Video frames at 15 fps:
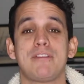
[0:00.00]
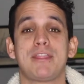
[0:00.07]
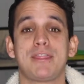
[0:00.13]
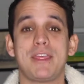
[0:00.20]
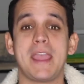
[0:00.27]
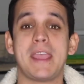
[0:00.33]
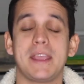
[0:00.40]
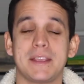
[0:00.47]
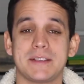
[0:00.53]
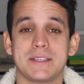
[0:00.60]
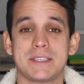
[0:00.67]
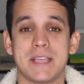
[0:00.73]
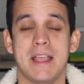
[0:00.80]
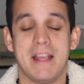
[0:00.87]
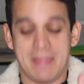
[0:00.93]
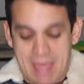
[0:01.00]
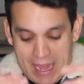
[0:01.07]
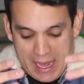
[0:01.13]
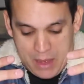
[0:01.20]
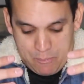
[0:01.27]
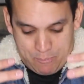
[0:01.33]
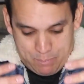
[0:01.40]
things that
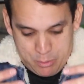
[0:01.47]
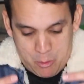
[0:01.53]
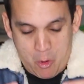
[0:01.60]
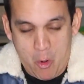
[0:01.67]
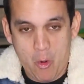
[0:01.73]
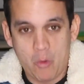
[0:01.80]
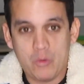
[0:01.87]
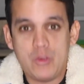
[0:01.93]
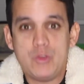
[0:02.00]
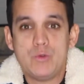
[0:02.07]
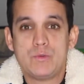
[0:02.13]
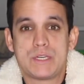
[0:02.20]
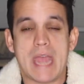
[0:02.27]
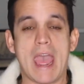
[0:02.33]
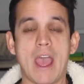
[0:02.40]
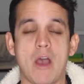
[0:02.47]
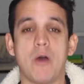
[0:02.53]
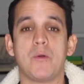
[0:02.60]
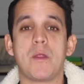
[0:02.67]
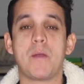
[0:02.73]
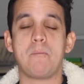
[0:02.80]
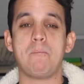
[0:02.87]
can pull you
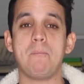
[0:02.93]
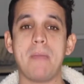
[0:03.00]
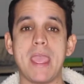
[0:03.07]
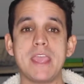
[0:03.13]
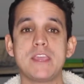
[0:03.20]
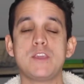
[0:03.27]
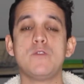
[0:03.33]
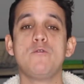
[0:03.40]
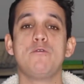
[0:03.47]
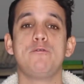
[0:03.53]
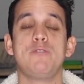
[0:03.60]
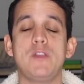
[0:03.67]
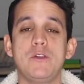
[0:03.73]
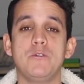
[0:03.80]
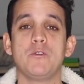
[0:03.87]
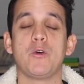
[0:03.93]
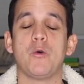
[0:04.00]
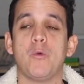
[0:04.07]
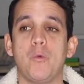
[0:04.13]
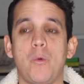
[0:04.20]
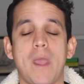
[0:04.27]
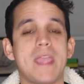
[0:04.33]
down and make you feel the
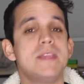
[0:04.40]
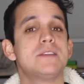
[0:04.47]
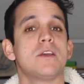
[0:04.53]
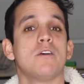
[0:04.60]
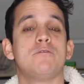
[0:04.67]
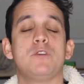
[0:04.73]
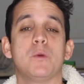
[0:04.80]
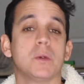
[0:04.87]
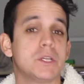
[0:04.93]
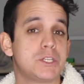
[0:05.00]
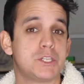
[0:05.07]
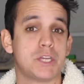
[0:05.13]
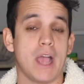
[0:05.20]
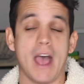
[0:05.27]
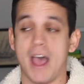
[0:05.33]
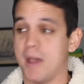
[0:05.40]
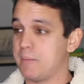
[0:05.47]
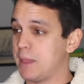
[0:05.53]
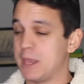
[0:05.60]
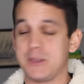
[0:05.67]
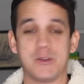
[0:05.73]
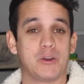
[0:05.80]
weight of your job
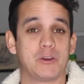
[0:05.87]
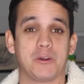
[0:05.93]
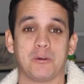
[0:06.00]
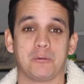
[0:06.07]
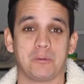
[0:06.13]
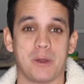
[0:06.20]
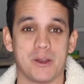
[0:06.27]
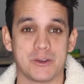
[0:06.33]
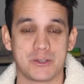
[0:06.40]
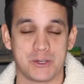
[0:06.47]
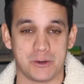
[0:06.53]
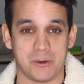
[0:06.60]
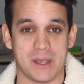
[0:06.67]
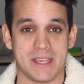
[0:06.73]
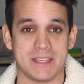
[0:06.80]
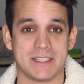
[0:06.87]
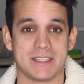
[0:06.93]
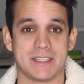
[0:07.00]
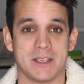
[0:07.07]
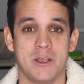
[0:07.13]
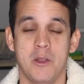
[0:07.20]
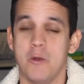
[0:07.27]
and your career
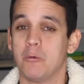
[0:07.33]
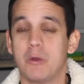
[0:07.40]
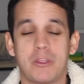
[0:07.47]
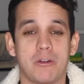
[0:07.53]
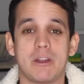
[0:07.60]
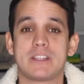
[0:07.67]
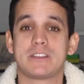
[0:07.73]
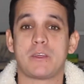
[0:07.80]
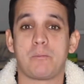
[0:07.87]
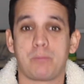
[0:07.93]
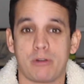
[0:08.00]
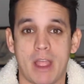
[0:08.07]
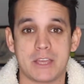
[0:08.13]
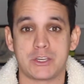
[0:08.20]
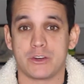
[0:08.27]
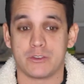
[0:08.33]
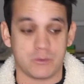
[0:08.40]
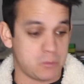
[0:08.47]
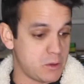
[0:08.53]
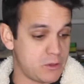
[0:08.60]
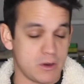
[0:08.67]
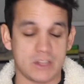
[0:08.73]
choice. Whether it's the pressures,
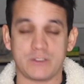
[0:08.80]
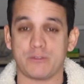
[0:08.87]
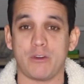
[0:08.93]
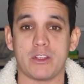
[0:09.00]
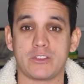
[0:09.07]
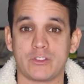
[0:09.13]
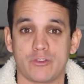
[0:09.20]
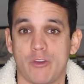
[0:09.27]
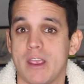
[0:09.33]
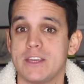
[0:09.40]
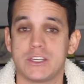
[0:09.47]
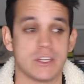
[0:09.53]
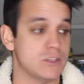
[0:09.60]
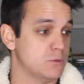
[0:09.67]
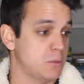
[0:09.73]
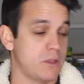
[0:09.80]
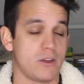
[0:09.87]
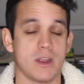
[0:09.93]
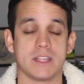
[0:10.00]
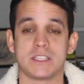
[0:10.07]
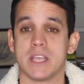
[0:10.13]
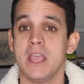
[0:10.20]
whether it's frustrations, whether
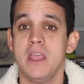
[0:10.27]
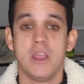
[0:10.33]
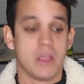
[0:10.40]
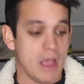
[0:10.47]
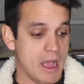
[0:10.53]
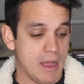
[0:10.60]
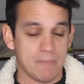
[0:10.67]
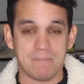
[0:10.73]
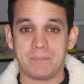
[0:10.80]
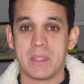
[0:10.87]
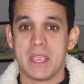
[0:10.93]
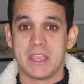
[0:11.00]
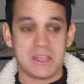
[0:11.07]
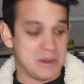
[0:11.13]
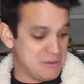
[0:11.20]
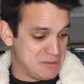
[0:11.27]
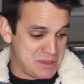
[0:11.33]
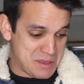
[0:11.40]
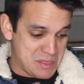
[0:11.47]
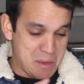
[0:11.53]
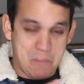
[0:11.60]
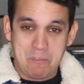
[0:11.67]
it's
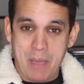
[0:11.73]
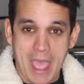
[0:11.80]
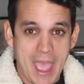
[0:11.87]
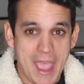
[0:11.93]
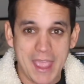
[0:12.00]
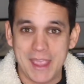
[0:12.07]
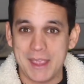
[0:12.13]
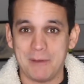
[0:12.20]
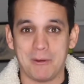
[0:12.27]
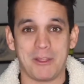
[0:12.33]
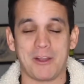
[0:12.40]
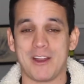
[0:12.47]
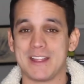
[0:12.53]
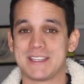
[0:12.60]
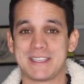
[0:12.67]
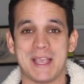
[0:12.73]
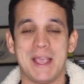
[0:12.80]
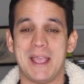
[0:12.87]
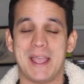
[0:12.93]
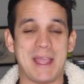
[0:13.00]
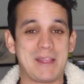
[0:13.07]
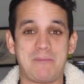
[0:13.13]
the pay, whether it's
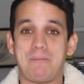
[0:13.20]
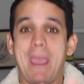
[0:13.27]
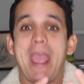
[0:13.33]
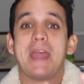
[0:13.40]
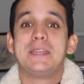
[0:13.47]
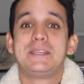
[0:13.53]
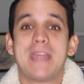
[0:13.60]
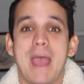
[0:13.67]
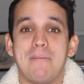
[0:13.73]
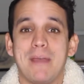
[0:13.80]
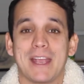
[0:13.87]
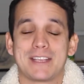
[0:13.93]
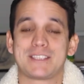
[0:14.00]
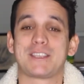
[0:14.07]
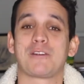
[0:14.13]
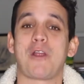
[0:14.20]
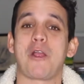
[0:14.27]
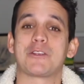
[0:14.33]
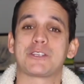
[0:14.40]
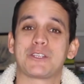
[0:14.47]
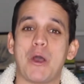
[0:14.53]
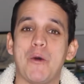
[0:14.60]
pandemics. There are
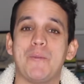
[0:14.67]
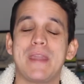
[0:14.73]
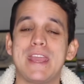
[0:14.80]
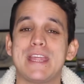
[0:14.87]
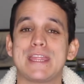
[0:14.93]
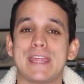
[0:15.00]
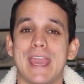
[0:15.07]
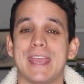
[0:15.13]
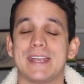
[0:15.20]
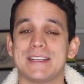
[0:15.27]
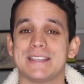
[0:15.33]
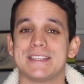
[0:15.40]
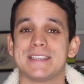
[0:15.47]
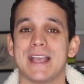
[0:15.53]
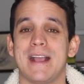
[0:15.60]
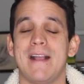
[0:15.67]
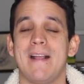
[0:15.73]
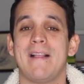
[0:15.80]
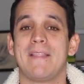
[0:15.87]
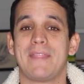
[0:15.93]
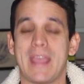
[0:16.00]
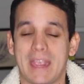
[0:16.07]
so many things
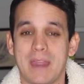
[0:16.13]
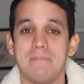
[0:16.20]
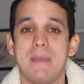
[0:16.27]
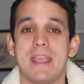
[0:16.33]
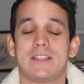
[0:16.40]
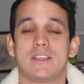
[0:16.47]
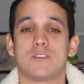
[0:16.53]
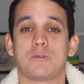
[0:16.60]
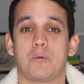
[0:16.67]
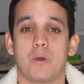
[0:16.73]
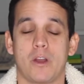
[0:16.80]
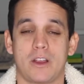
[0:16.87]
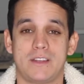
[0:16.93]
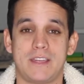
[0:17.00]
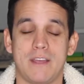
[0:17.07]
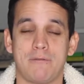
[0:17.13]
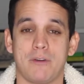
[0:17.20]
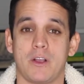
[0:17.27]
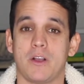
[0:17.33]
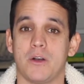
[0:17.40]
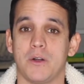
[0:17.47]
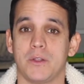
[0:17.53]
that can make this work
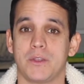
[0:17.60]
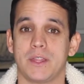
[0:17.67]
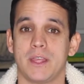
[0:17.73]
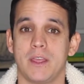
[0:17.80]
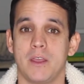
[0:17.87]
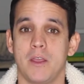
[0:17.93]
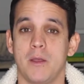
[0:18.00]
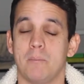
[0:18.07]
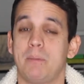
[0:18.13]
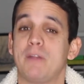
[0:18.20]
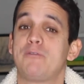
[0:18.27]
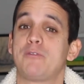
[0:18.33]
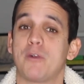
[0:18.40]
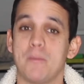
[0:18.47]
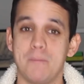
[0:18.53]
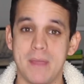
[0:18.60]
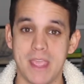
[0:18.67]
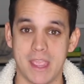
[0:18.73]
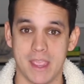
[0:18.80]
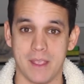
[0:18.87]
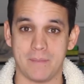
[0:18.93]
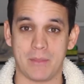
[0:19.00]
difficult. But for
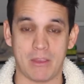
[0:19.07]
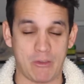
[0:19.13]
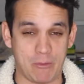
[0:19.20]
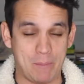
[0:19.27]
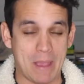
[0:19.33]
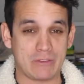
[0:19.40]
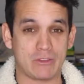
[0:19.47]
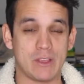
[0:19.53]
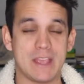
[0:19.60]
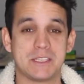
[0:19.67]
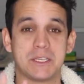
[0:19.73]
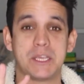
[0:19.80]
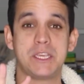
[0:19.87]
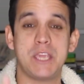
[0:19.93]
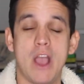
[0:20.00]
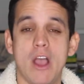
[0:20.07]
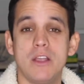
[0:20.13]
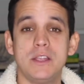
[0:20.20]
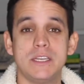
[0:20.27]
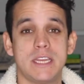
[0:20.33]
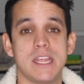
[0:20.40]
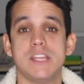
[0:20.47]
me, especially as a
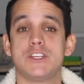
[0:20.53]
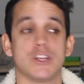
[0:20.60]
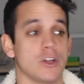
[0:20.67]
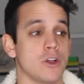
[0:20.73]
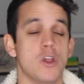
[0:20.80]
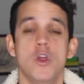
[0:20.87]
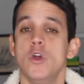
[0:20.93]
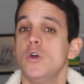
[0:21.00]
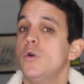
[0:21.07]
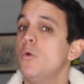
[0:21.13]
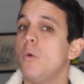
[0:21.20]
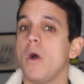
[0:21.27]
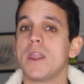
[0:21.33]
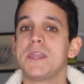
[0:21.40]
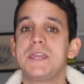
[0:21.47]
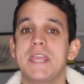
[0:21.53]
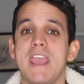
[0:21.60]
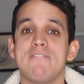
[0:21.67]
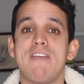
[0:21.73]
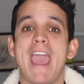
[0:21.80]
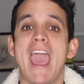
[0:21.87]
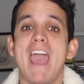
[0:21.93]
young teacher who wanted to
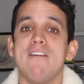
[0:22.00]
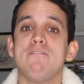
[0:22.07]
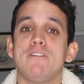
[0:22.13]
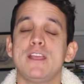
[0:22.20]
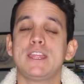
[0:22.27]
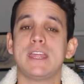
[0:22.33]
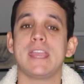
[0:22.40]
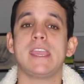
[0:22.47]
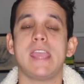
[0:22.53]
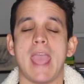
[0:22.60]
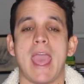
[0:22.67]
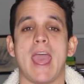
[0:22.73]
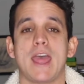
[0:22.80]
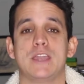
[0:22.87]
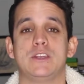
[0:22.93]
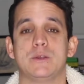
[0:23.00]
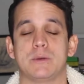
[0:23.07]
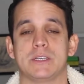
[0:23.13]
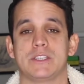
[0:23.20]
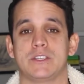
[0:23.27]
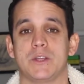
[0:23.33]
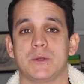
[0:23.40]
give everything he had to
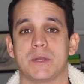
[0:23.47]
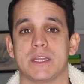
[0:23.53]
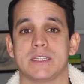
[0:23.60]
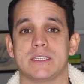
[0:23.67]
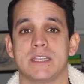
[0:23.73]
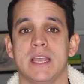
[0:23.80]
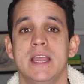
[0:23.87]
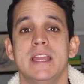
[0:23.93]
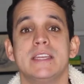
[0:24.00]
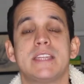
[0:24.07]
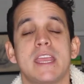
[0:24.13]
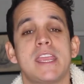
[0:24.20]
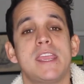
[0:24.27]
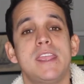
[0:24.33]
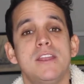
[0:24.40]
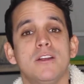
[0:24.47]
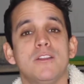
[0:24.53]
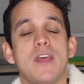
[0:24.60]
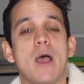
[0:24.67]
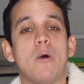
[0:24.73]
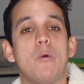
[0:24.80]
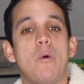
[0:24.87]
his students, to hear
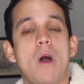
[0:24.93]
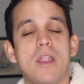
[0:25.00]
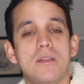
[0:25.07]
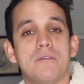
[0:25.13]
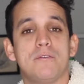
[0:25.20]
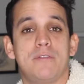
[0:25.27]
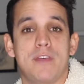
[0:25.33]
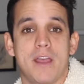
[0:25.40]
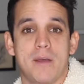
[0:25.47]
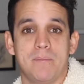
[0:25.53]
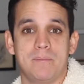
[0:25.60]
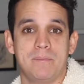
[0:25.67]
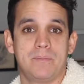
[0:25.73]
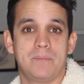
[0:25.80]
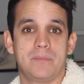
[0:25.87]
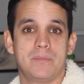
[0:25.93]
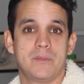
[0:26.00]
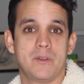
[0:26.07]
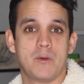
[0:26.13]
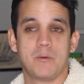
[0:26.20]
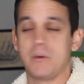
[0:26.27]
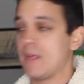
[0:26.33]
that one of them,
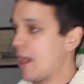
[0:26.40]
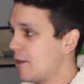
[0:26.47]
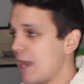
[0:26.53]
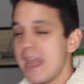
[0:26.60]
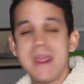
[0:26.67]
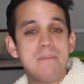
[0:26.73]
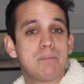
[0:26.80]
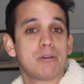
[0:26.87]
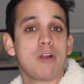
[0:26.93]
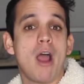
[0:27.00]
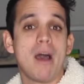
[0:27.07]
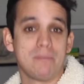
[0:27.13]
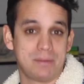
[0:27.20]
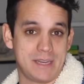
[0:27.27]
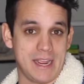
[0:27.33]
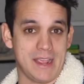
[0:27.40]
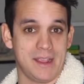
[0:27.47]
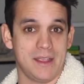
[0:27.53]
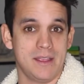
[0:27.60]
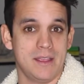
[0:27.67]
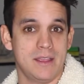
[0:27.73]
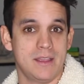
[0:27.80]
without any
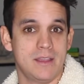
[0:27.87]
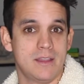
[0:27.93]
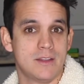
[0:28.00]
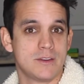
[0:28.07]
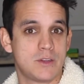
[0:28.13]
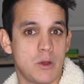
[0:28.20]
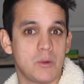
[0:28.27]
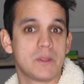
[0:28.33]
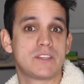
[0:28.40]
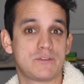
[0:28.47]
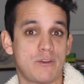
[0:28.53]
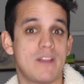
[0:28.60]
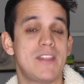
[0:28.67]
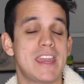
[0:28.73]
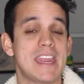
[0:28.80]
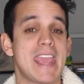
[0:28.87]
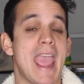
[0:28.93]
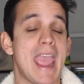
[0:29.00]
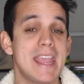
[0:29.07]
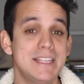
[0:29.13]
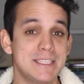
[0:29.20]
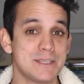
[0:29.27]
prompting, told his friend that he
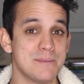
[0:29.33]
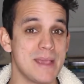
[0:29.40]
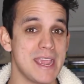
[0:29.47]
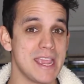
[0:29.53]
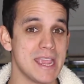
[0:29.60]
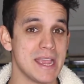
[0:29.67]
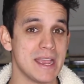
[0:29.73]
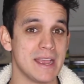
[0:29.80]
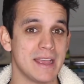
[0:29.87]
hates me,